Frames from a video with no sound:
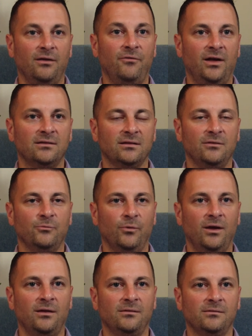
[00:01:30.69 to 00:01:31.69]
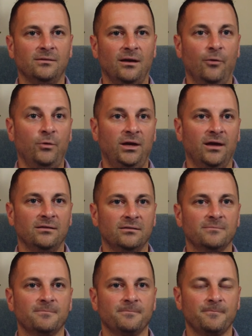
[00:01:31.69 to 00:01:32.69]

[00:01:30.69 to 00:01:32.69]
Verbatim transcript: events and weekends.